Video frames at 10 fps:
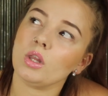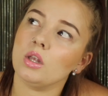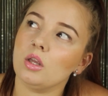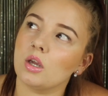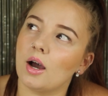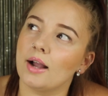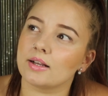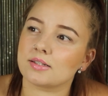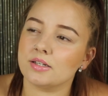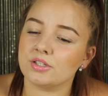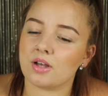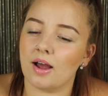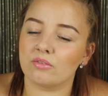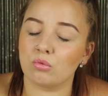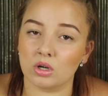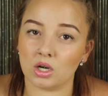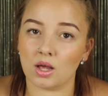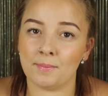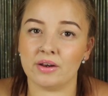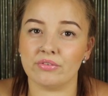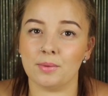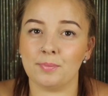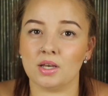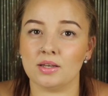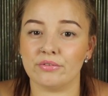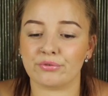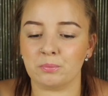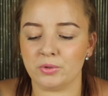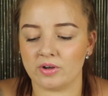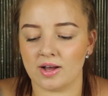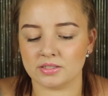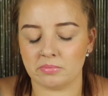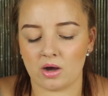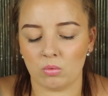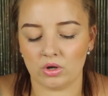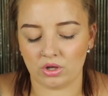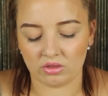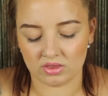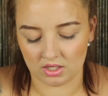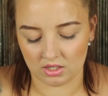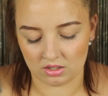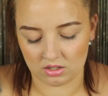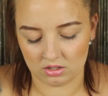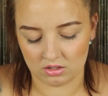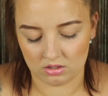yeah, I guess I just kind of want a bit of an opinion from you guys about what you think,